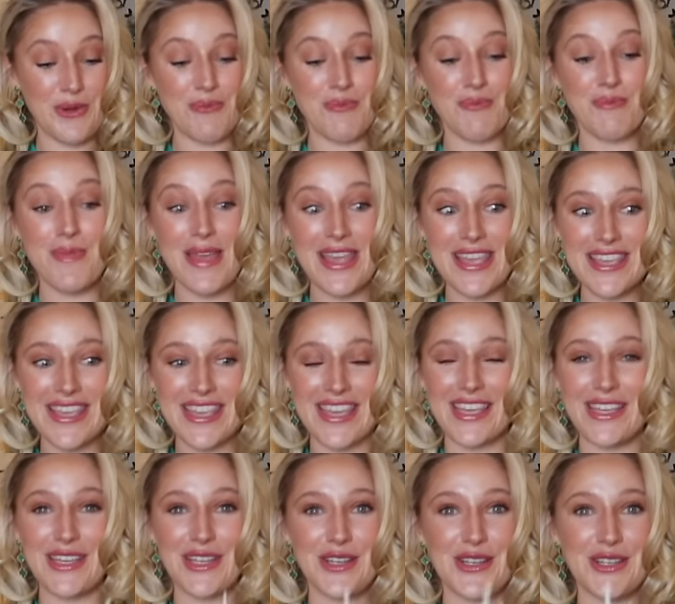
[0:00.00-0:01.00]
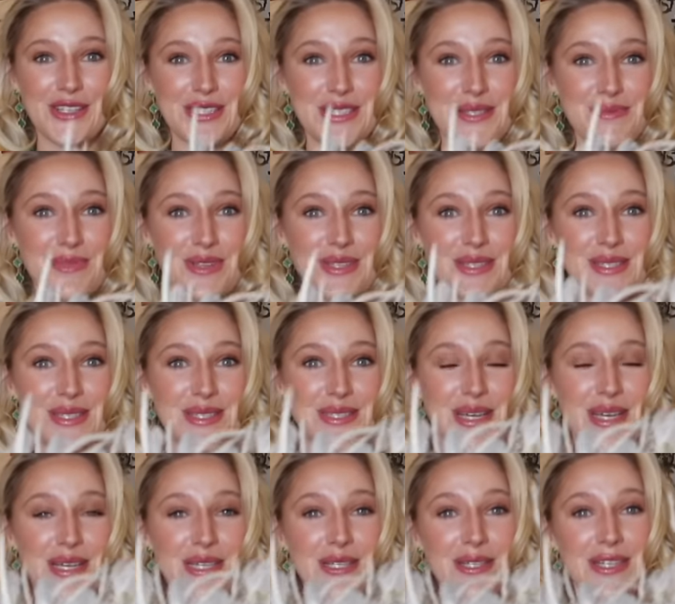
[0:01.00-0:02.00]
making Christmas
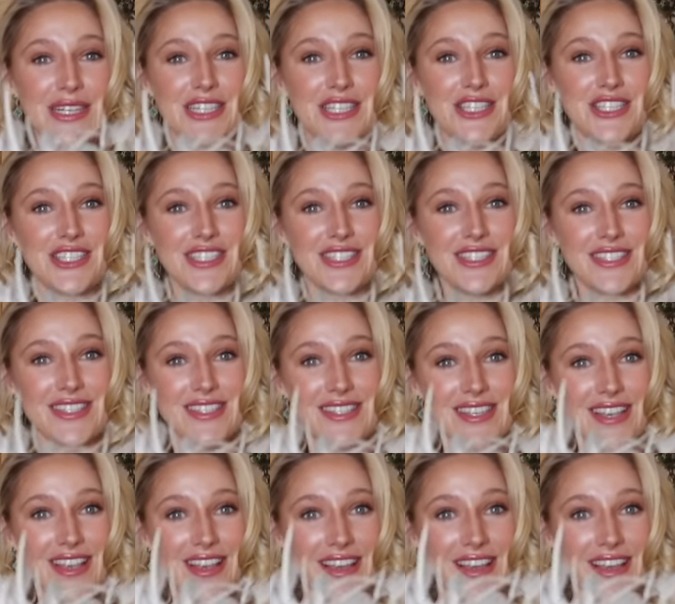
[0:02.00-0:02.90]
decorations.